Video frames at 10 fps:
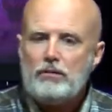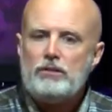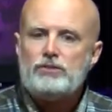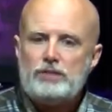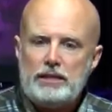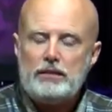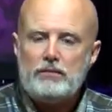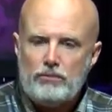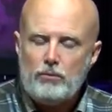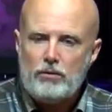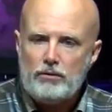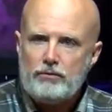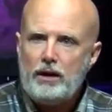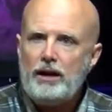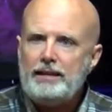the seed of the Word
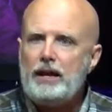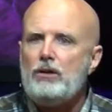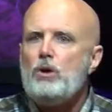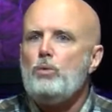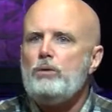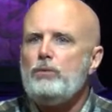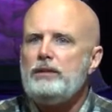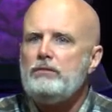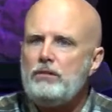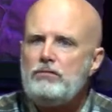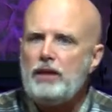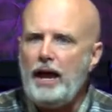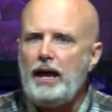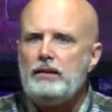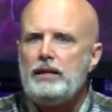of God. Now, when we do
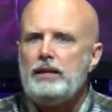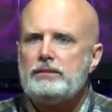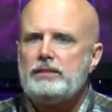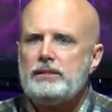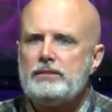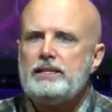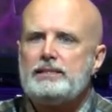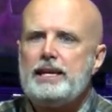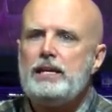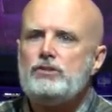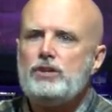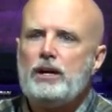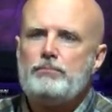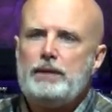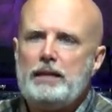that, it says this He
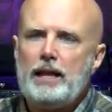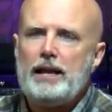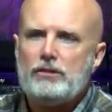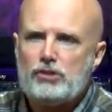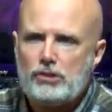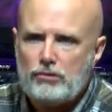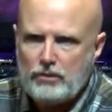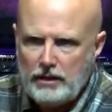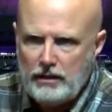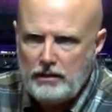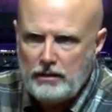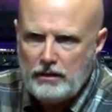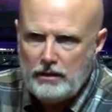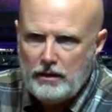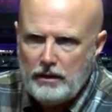shall be like a tree
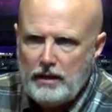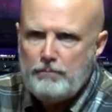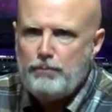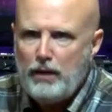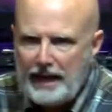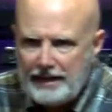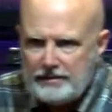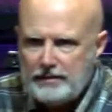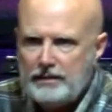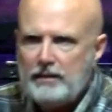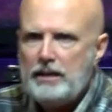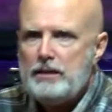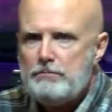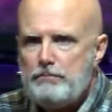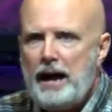planted
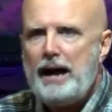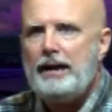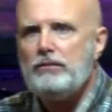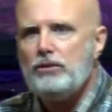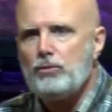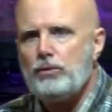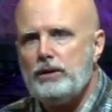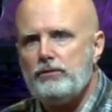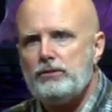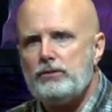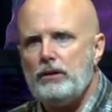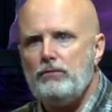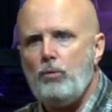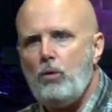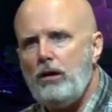by the rivers
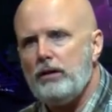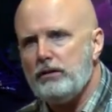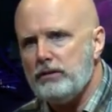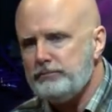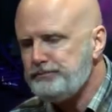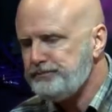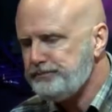of water